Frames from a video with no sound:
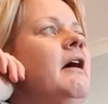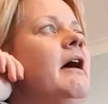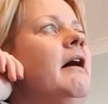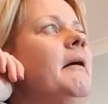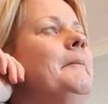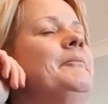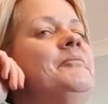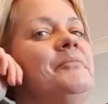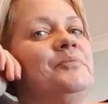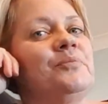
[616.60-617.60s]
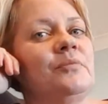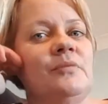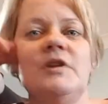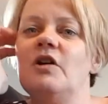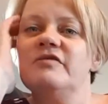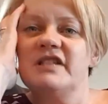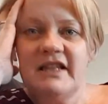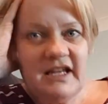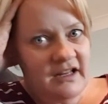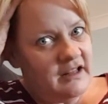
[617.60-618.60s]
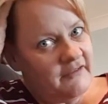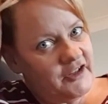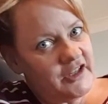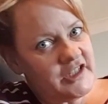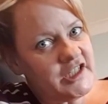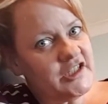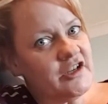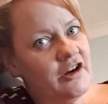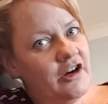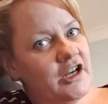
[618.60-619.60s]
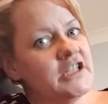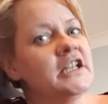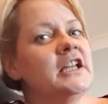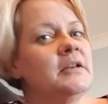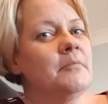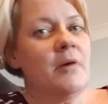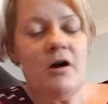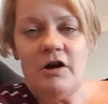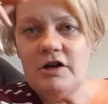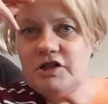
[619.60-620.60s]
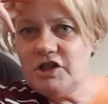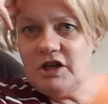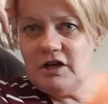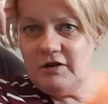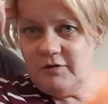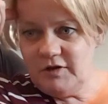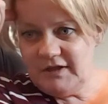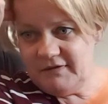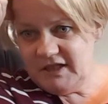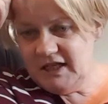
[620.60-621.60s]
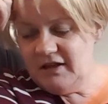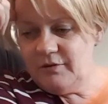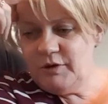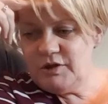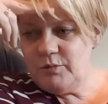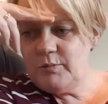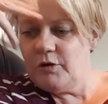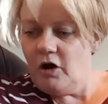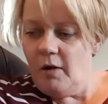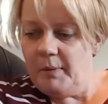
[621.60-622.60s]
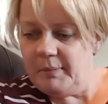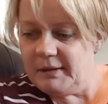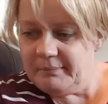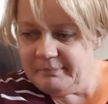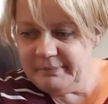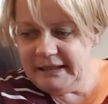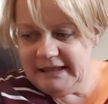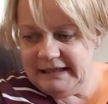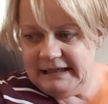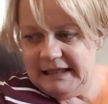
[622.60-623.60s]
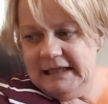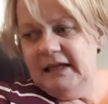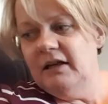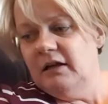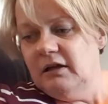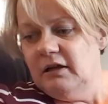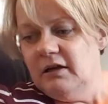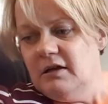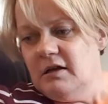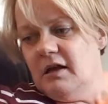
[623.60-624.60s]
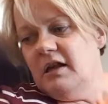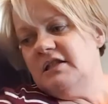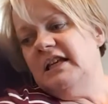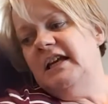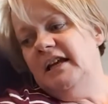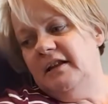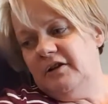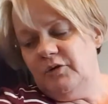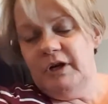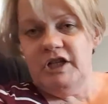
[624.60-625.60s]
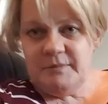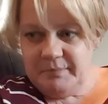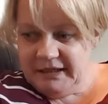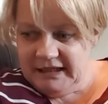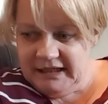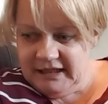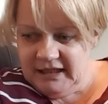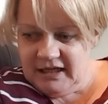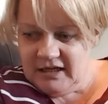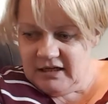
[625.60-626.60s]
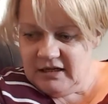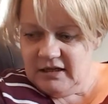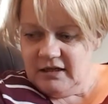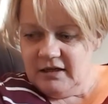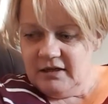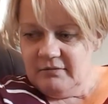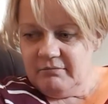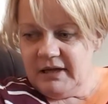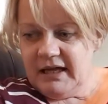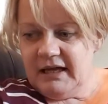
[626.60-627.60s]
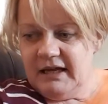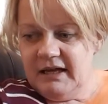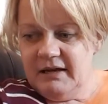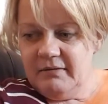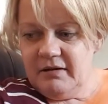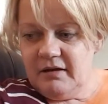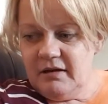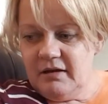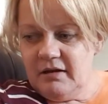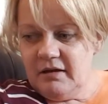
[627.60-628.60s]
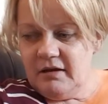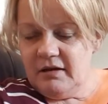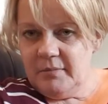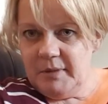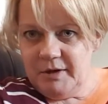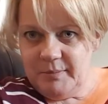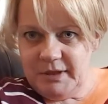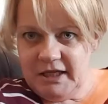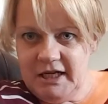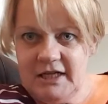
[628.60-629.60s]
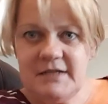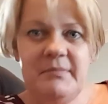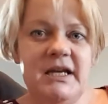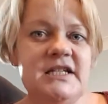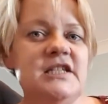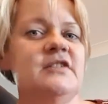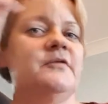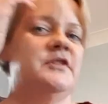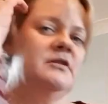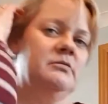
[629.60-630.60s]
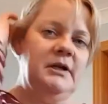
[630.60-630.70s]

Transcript: Obviously then I'll have another start in March for the 17th, which will probably be, it's either going to be my Mirabilia's Maidens of the,